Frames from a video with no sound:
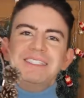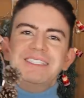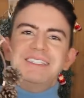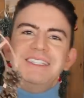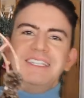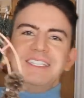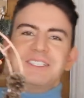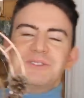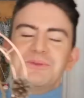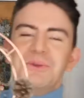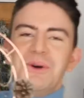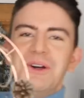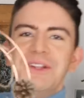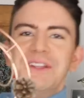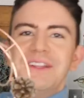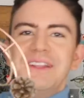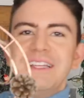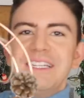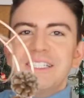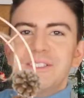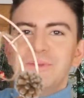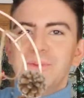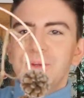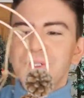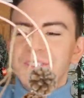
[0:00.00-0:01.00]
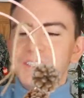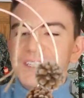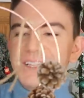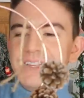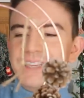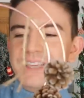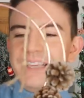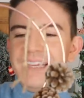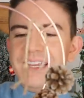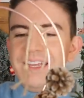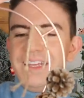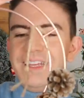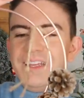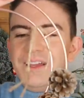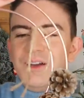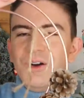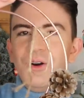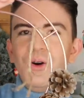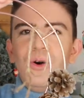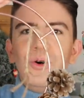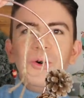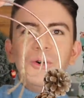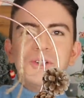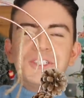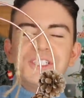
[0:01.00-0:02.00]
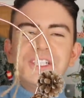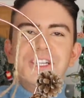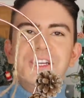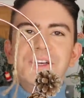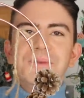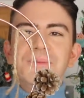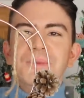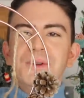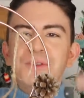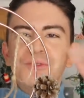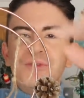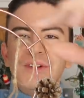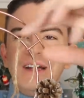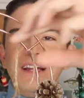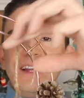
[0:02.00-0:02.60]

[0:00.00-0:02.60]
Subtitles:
is this one. This was the autumn